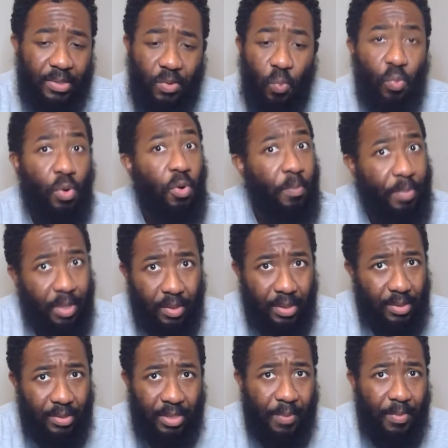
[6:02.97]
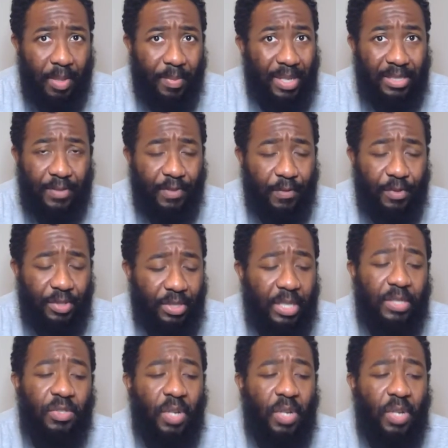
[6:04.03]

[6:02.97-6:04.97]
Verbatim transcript: The world building is some of the best I've ever seen.